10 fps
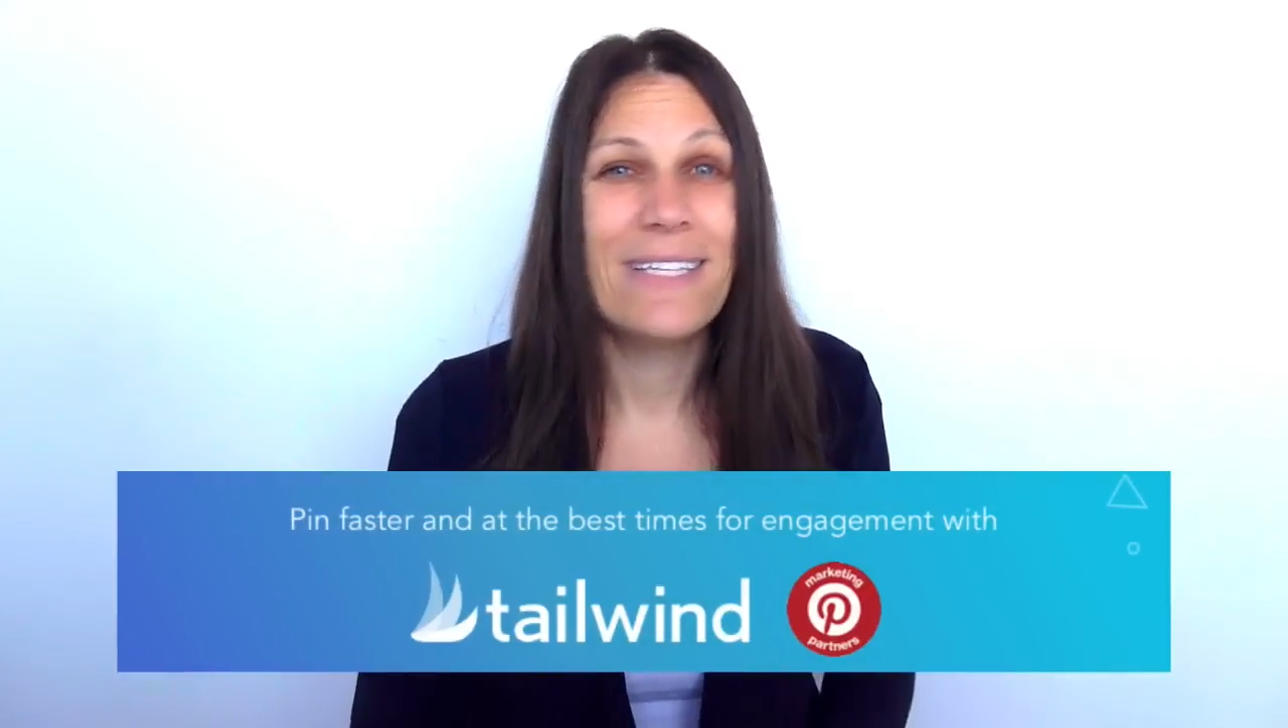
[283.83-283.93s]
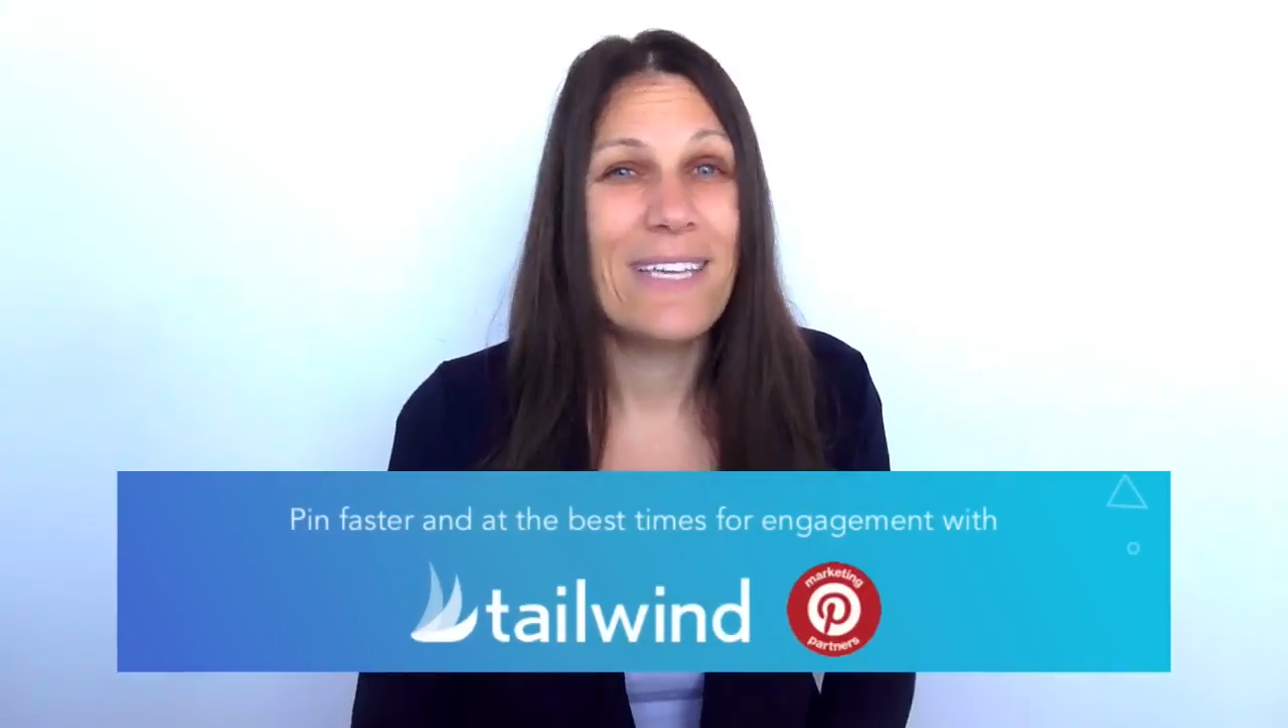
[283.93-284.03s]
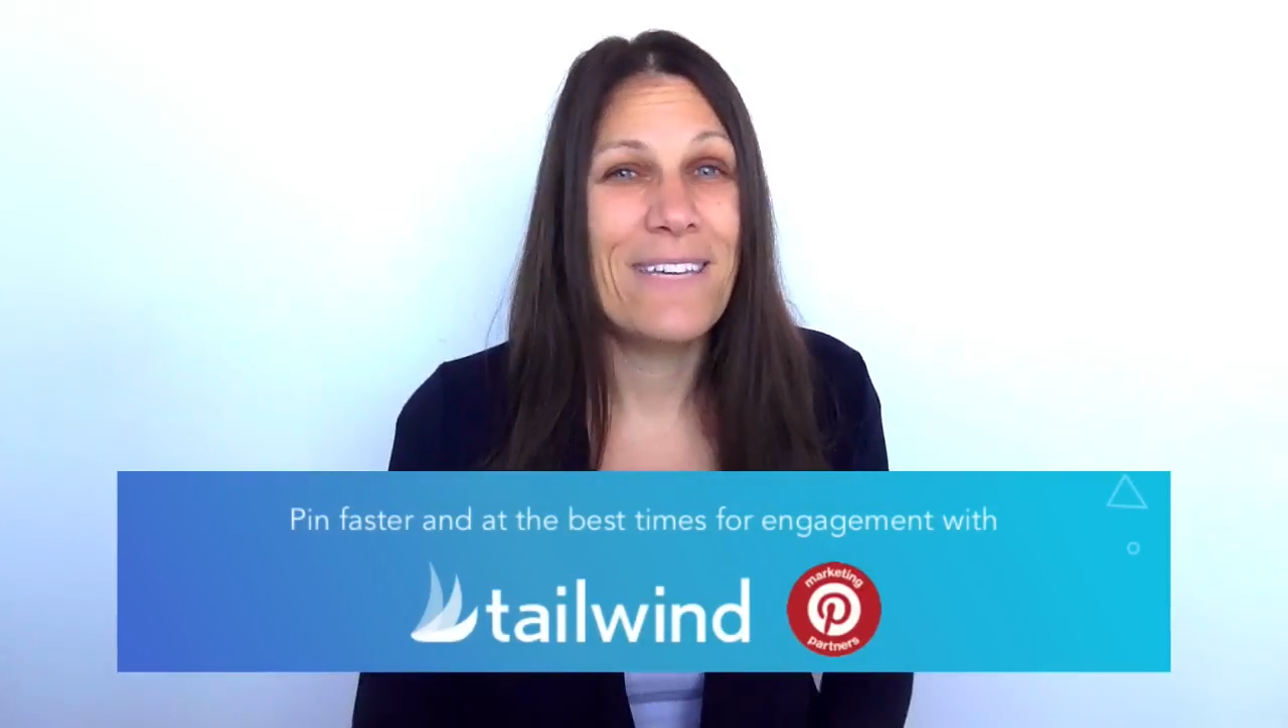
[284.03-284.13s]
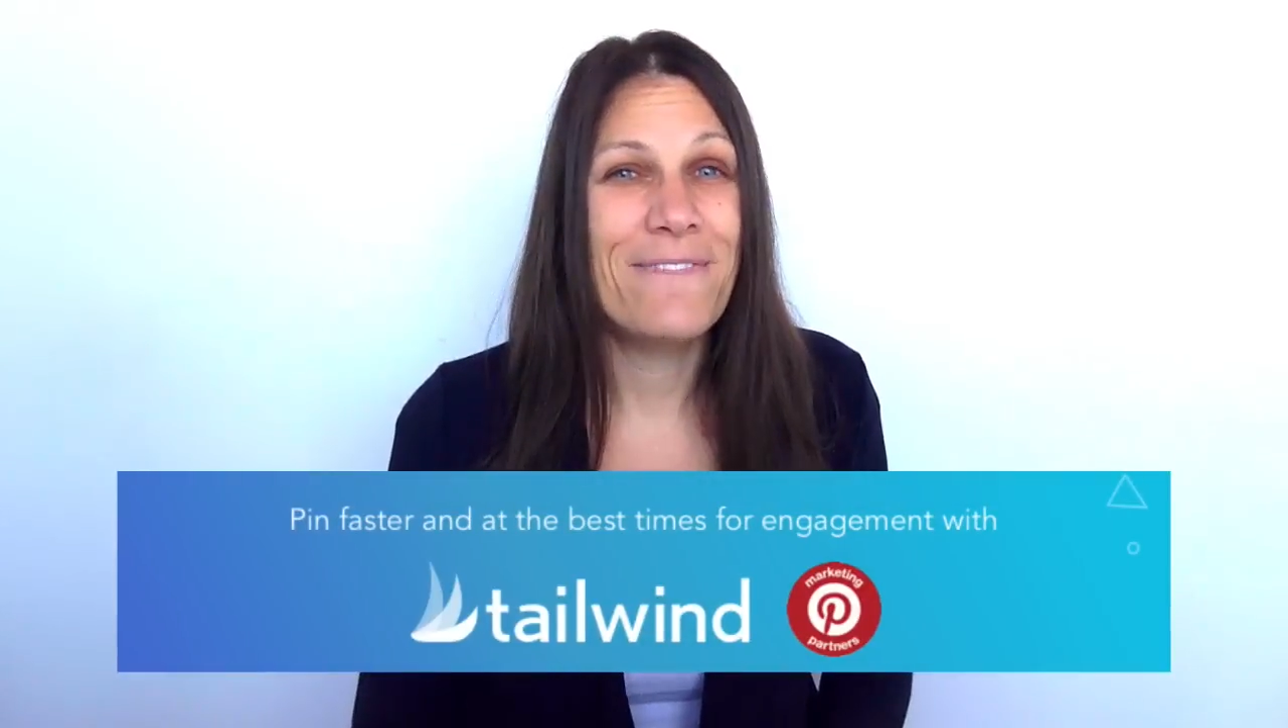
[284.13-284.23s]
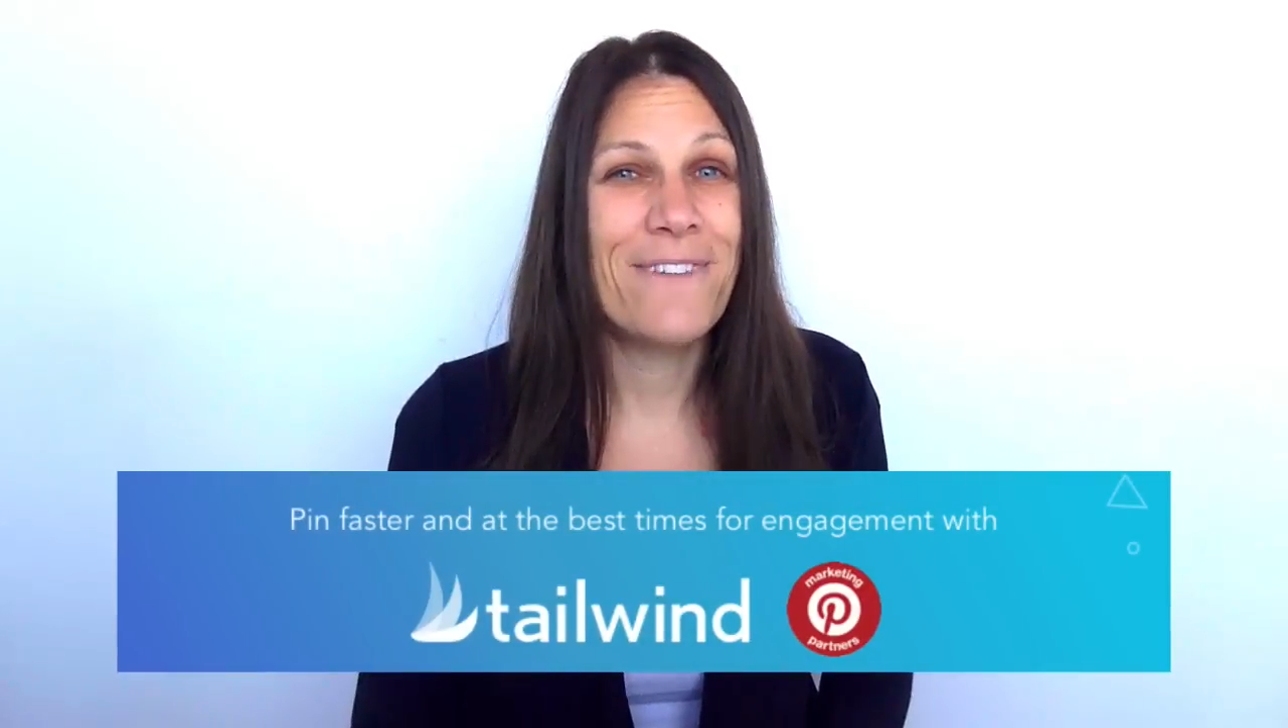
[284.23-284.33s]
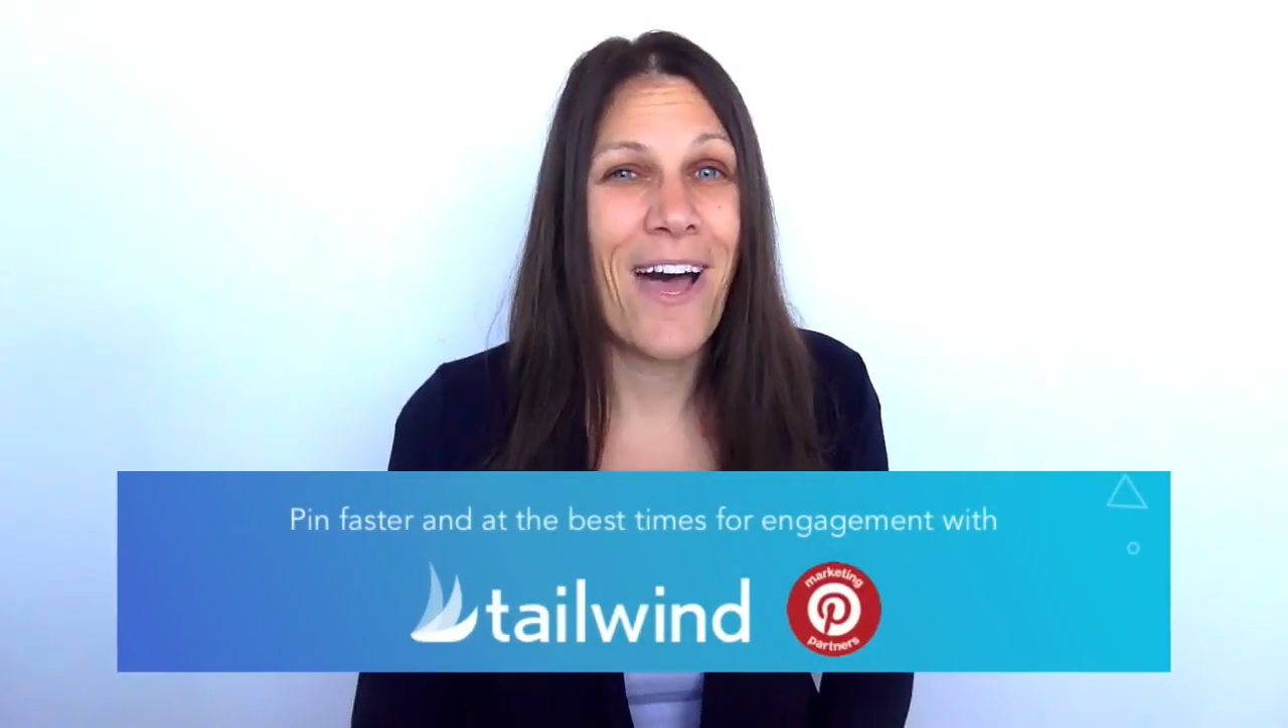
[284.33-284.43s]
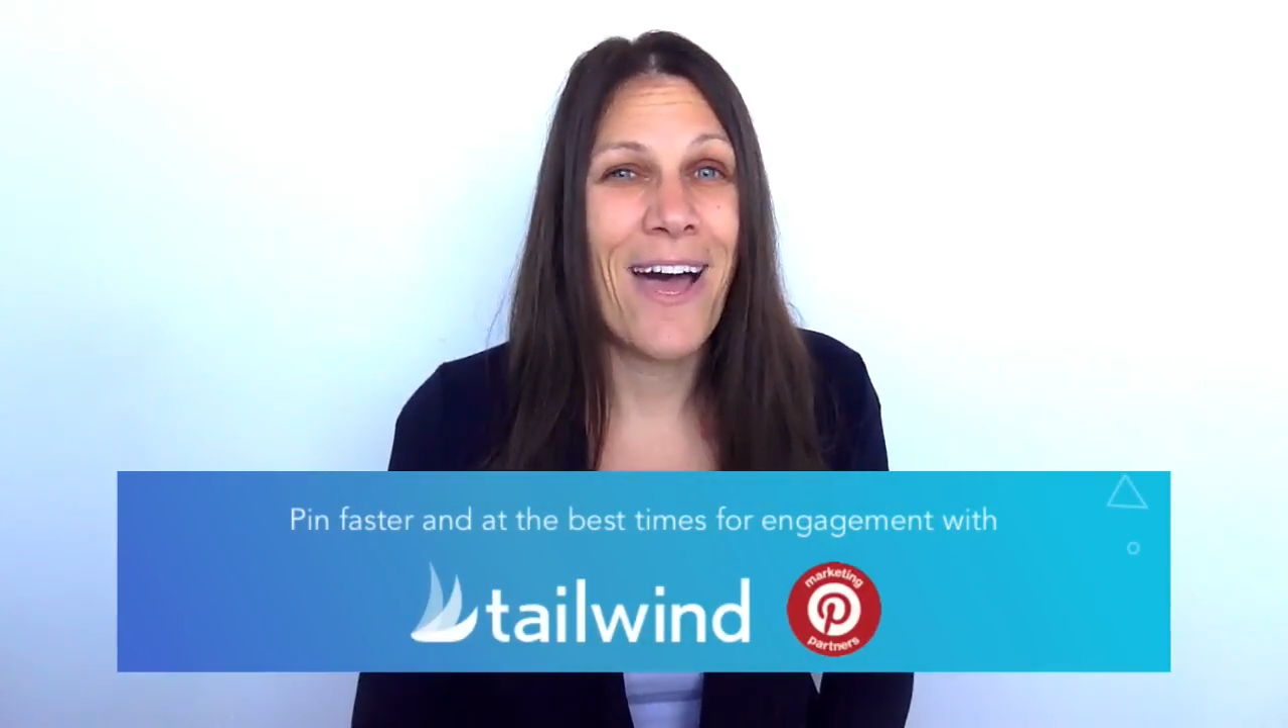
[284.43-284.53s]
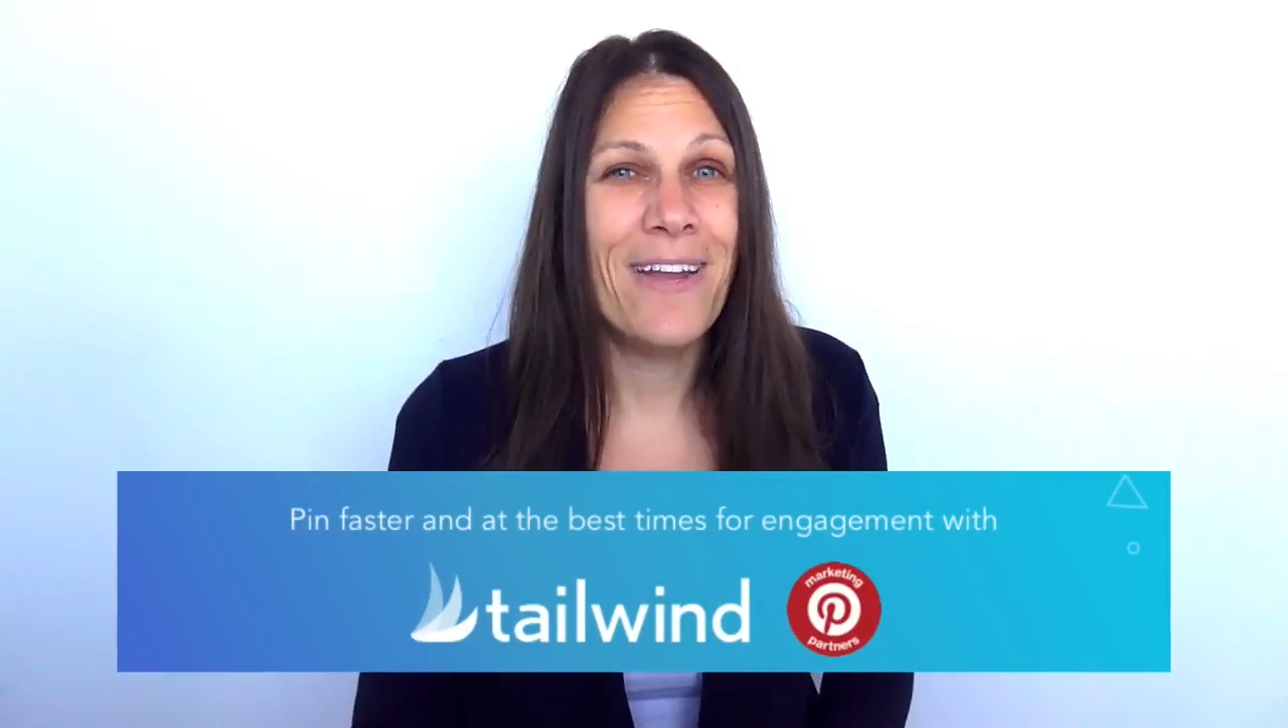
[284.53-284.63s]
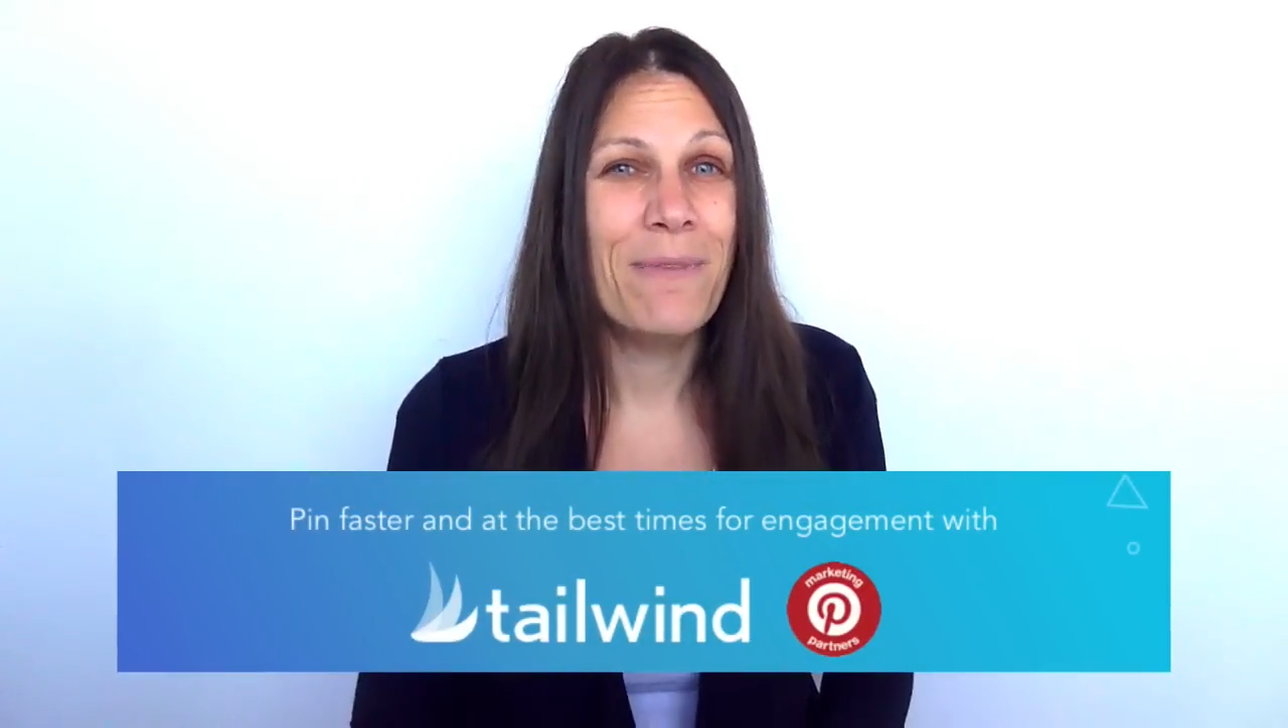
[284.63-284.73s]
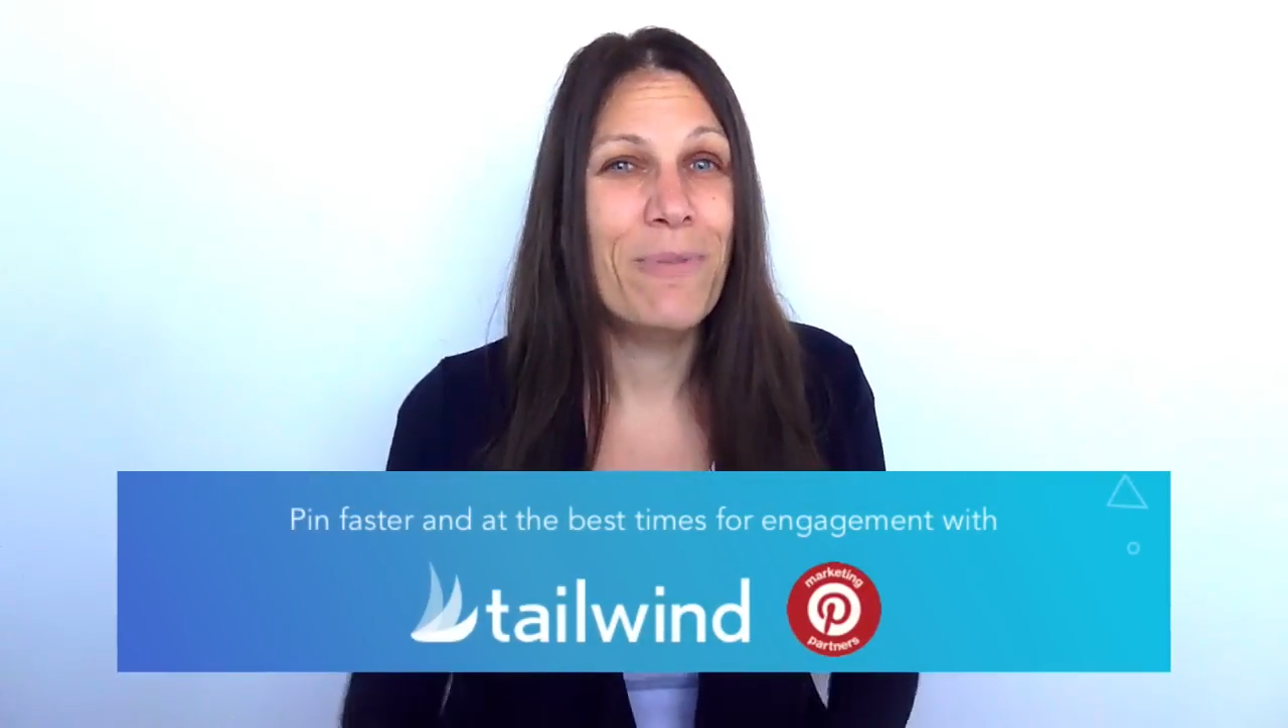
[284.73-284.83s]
If not,